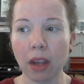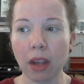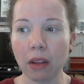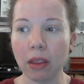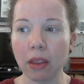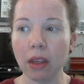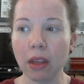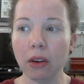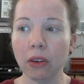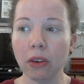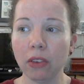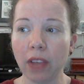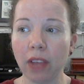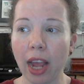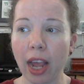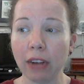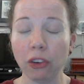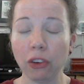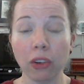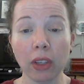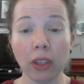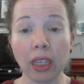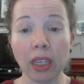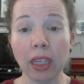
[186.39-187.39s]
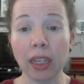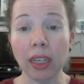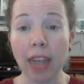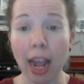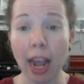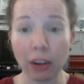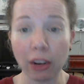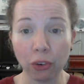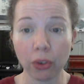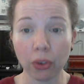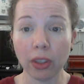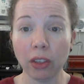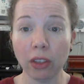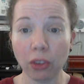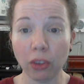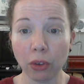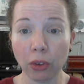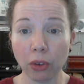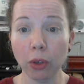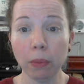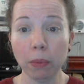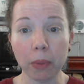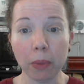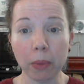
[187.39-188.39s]
there's actually a naturalist
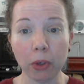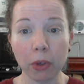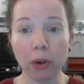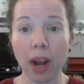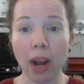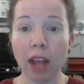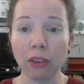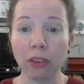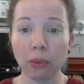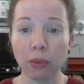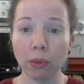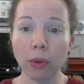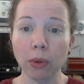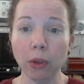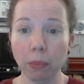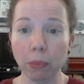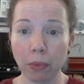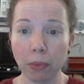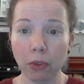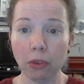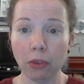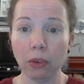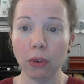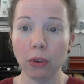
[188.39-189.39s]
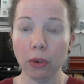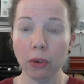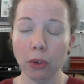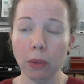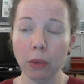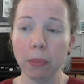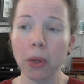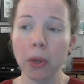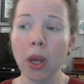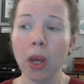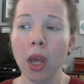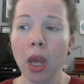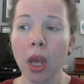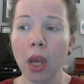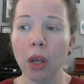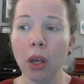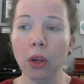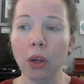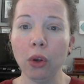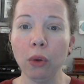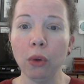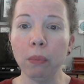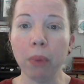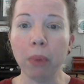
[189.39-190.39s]
group, a grassroots group,
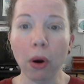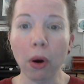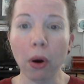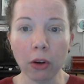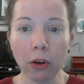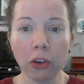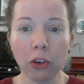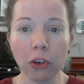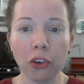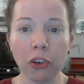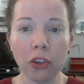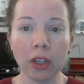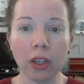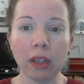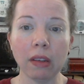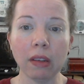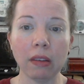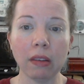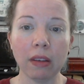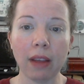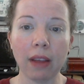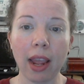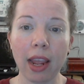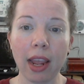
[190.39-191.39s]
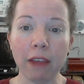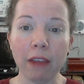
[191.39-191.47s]
who purchased a